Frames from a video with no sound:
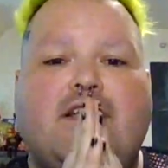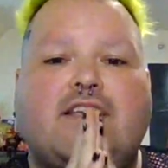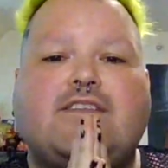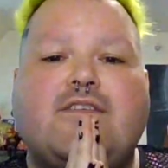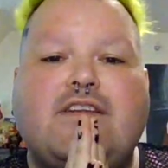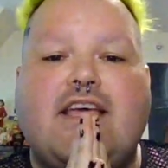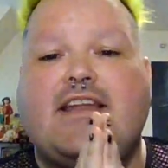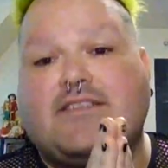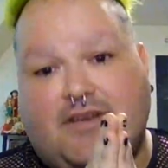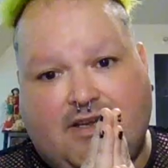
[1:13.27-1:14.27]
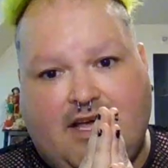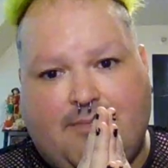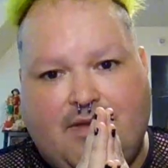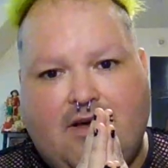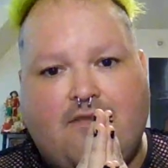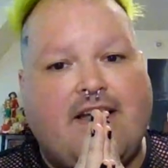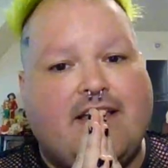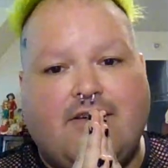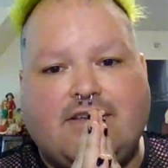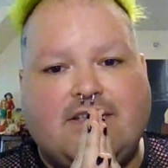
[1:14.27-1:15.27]
So and it's going to cut me off. I
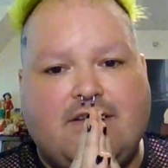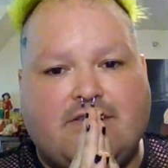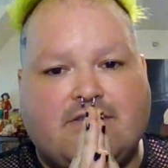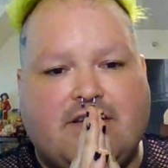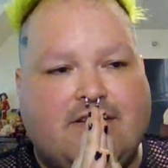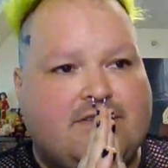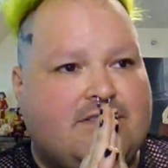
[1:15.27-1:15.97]
guarantee you, it's going to